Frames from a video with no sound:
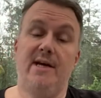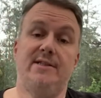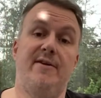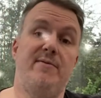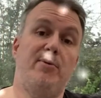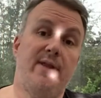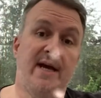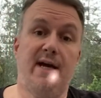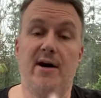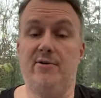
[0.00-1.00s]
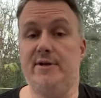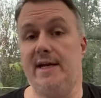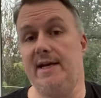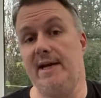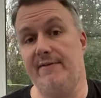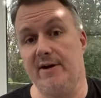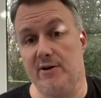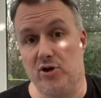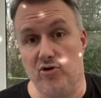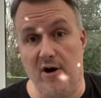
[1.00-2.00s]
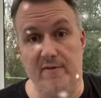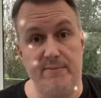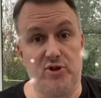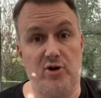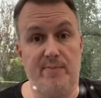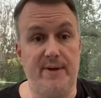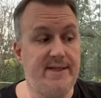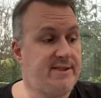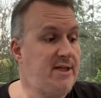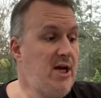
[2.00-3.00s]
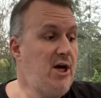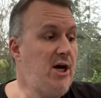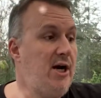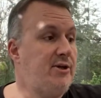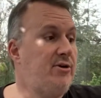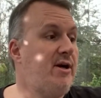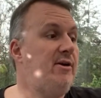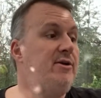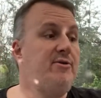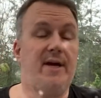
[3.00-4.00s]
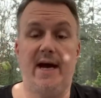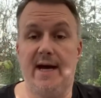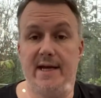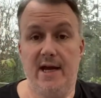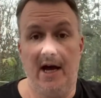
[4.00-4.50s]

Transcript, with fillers: So if you put that code in, if you go to Craft Metropolis, .co.uk,